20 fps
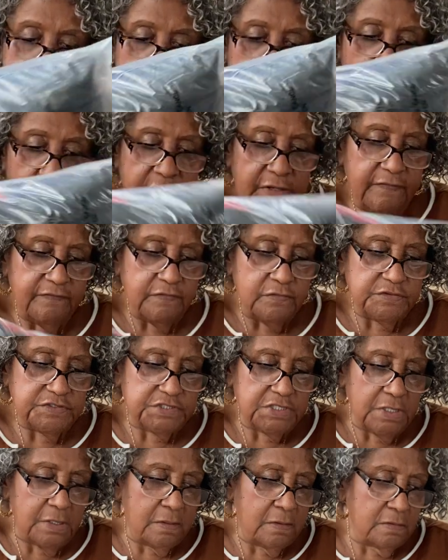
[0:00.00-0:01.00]
whatever
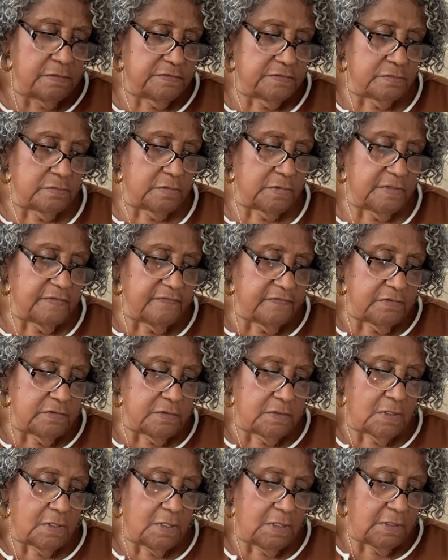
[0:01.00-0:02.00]
shells or whatever you
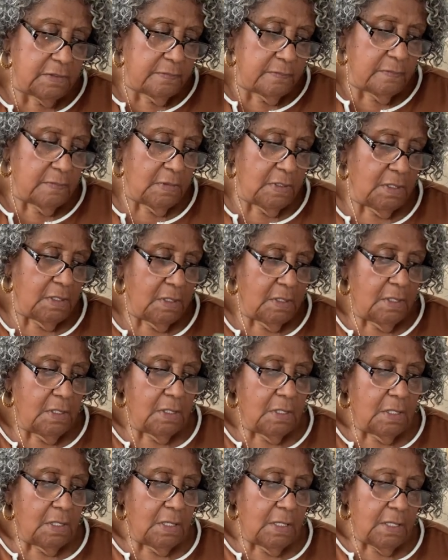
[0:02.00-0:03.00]
call them.
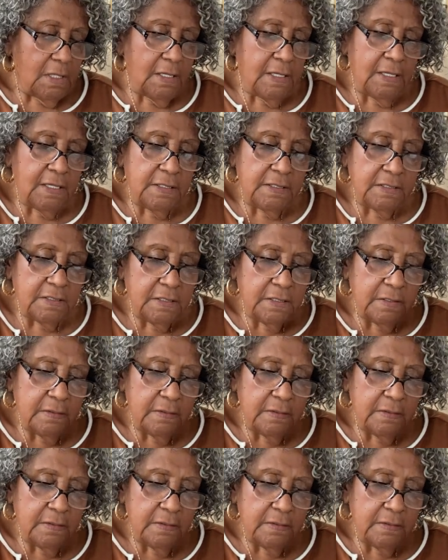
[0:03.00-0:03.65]
And